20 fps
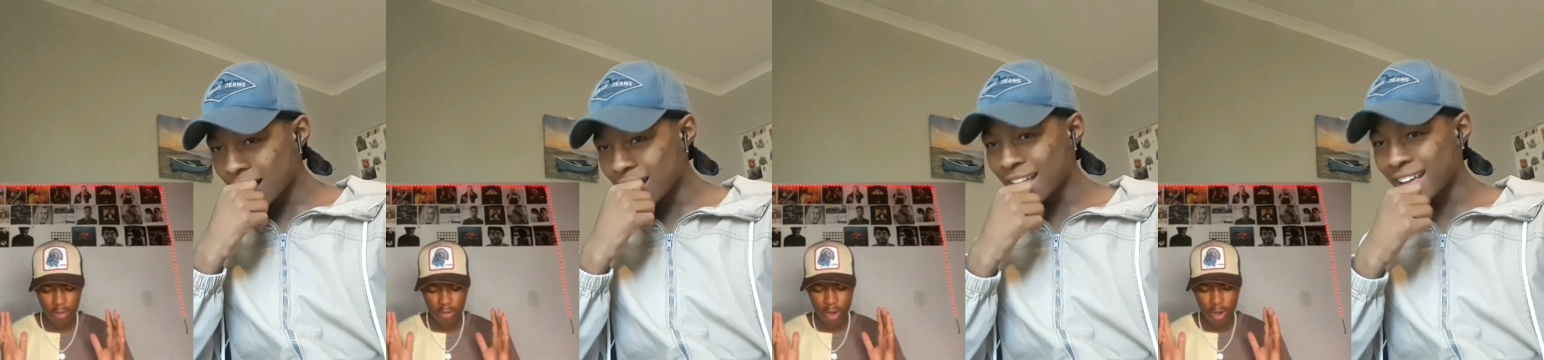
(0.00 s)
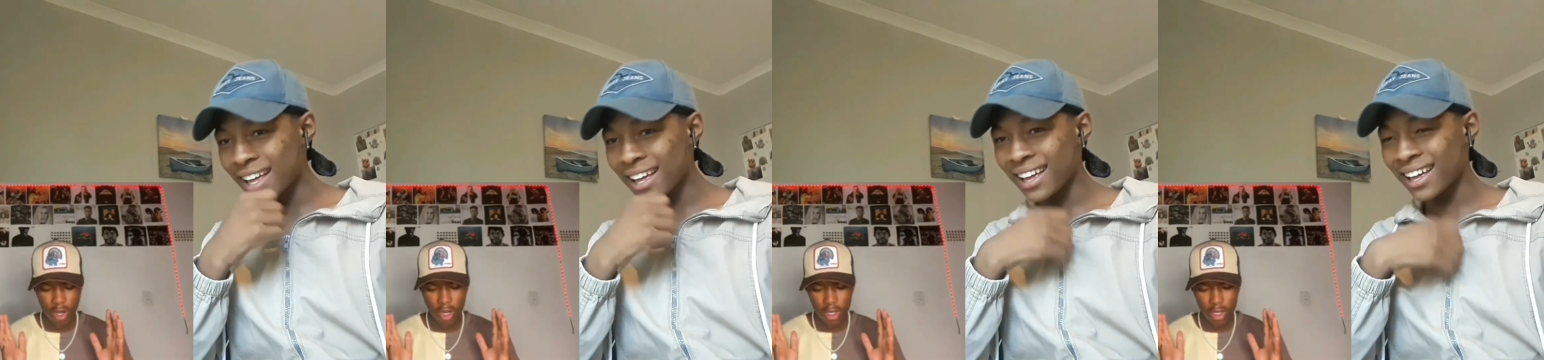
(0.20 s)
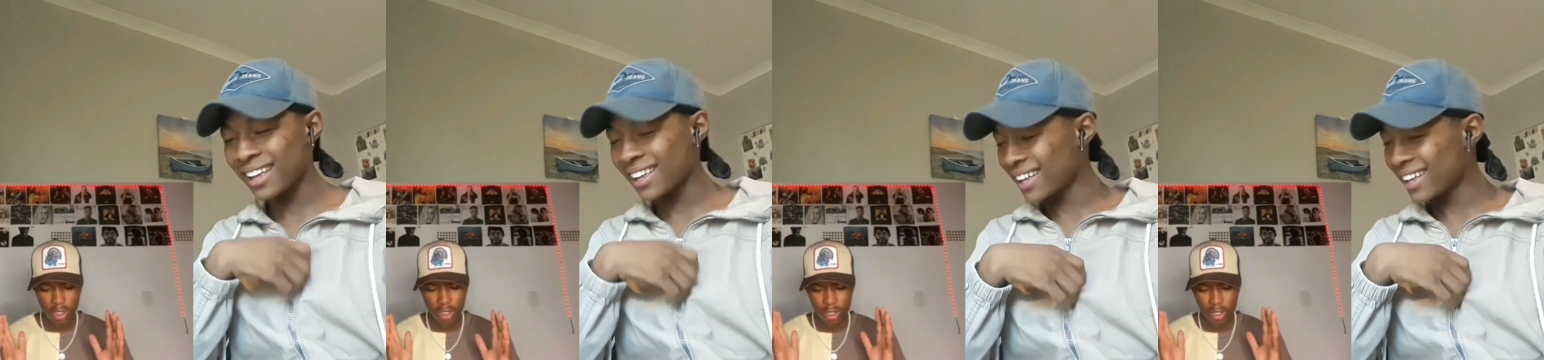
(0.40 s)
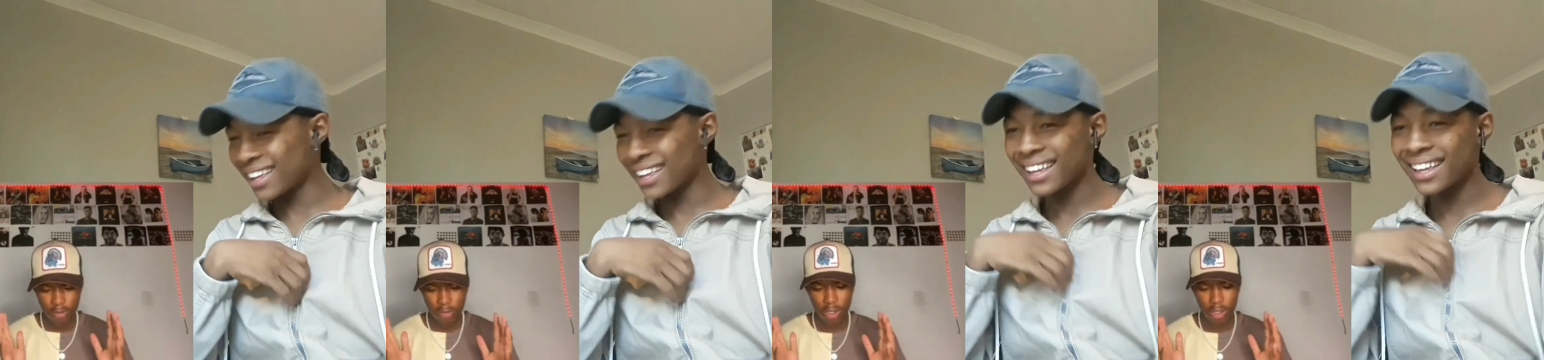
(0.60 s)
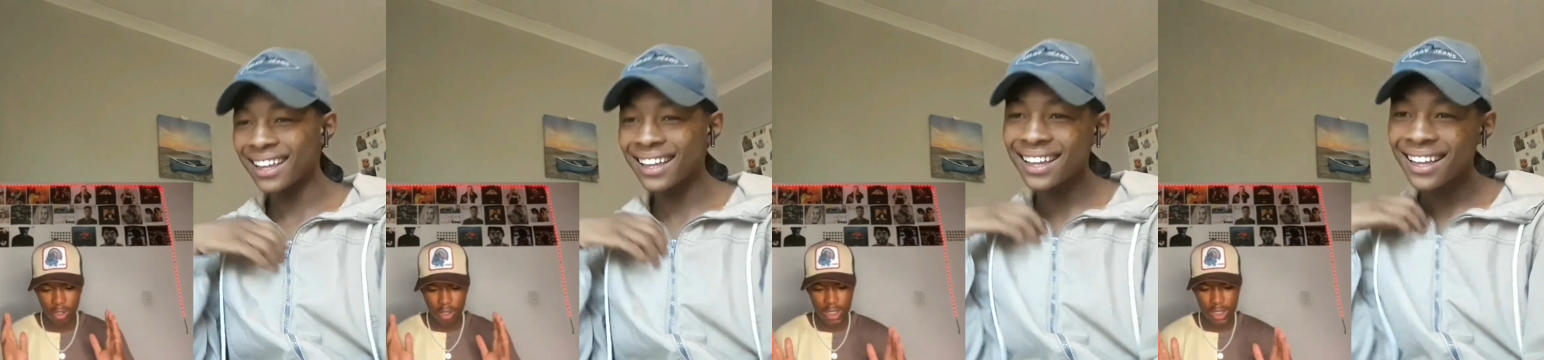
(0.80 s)
Speaker 1: very
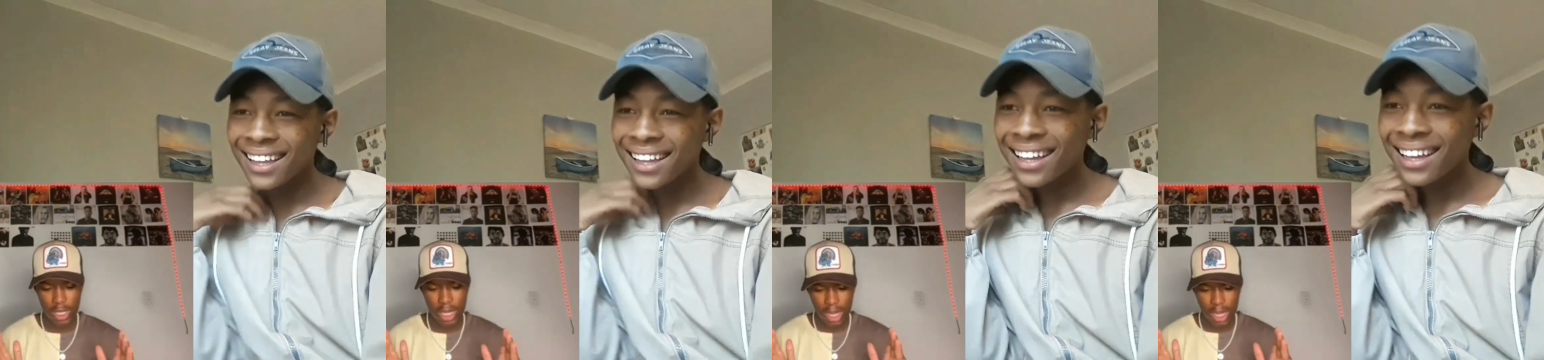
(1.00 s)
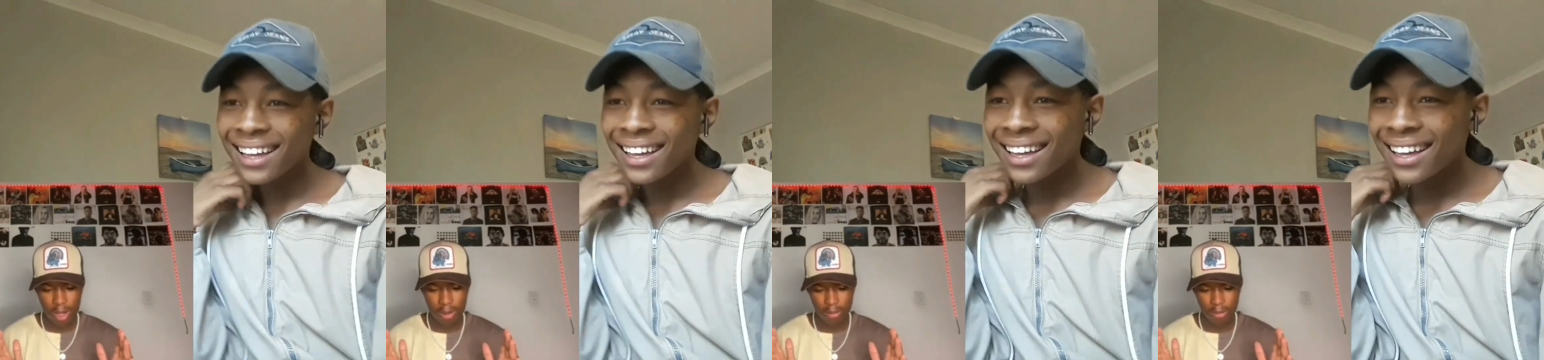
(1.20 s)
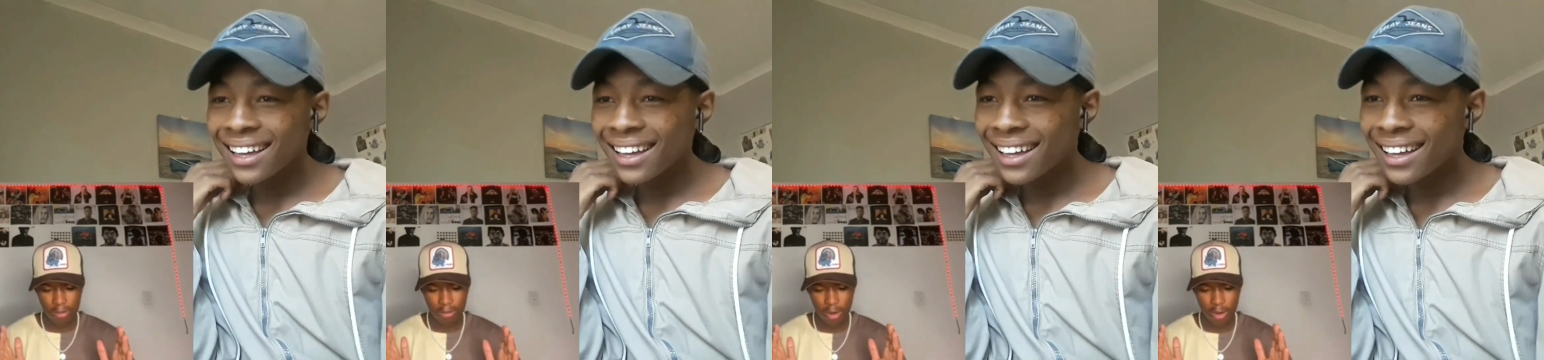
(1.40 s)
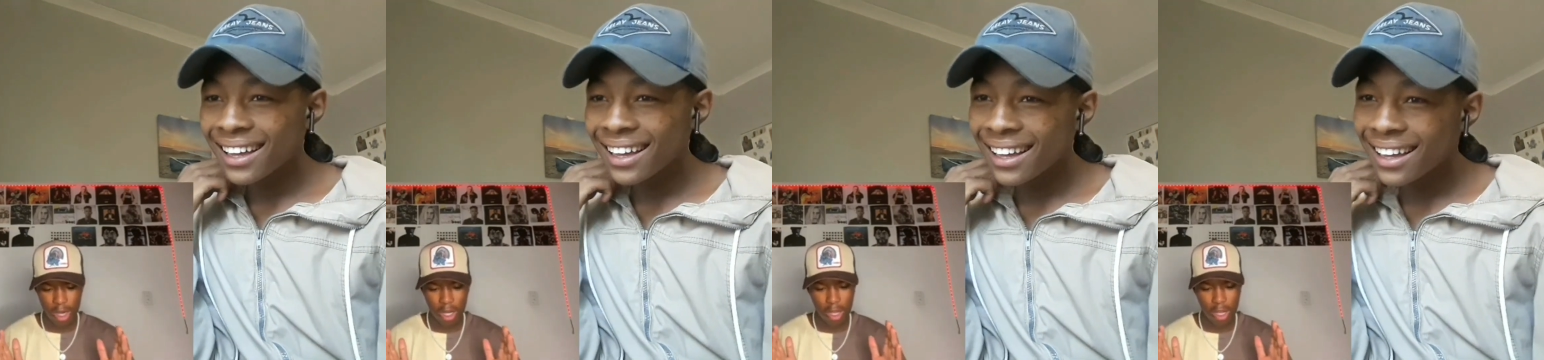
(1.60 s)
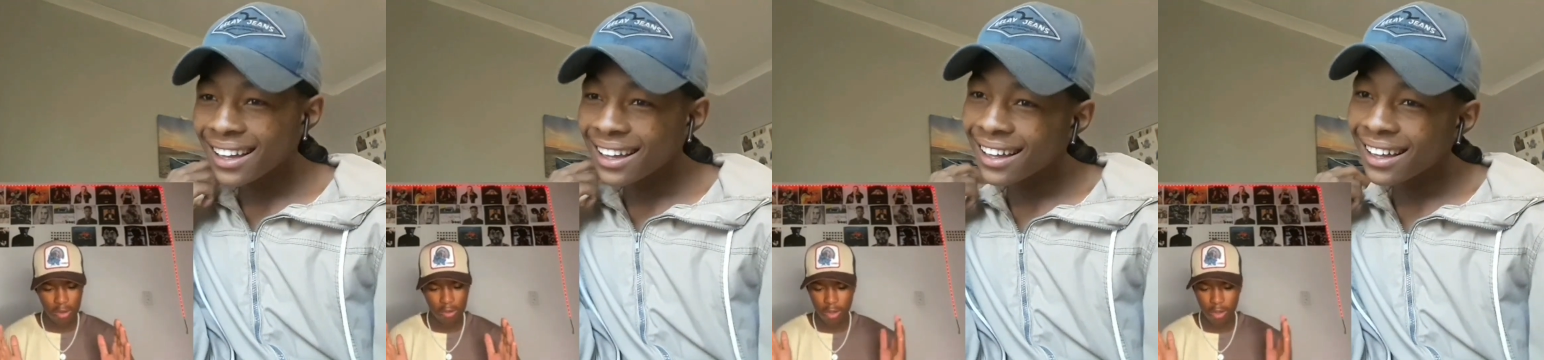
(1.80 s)
difficult time right
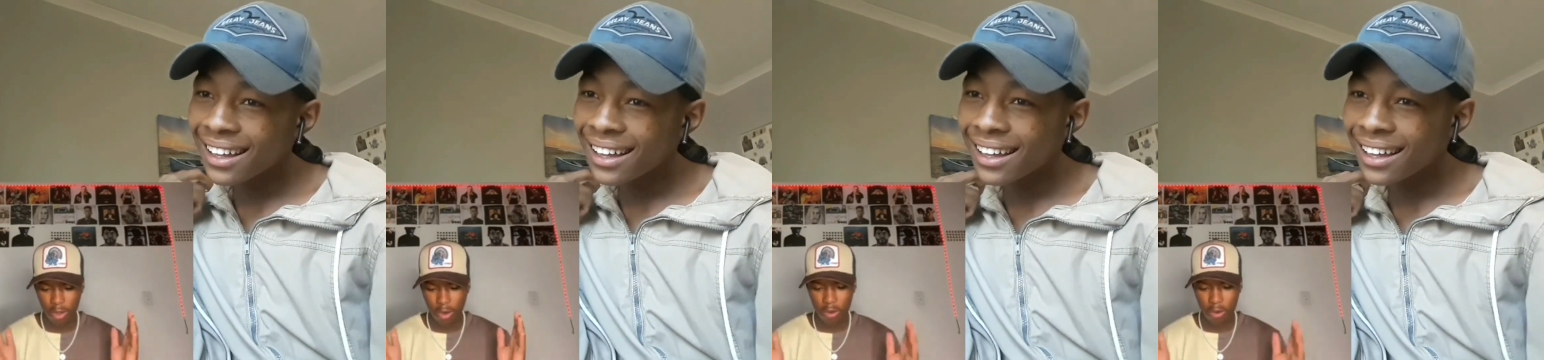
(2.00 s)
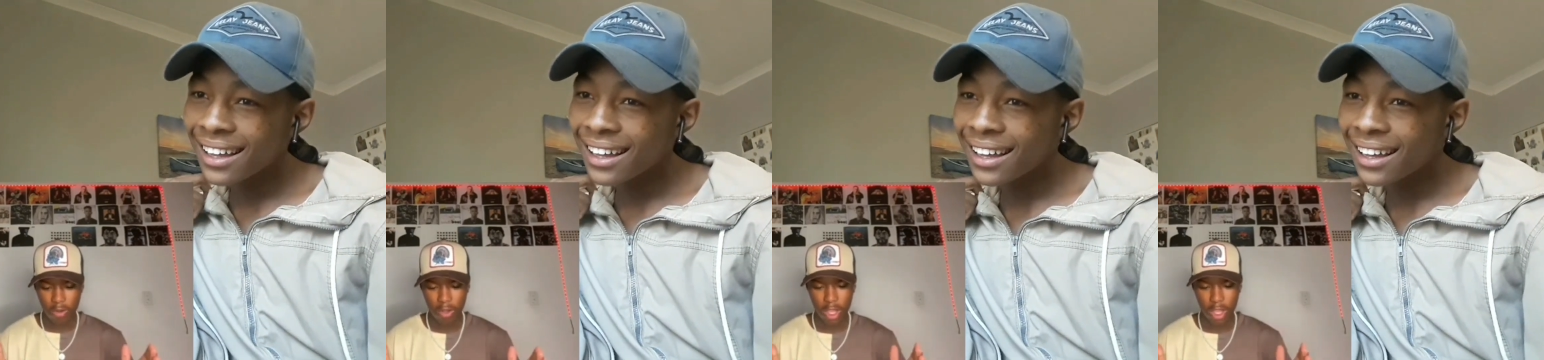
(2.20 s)
now for the Ovii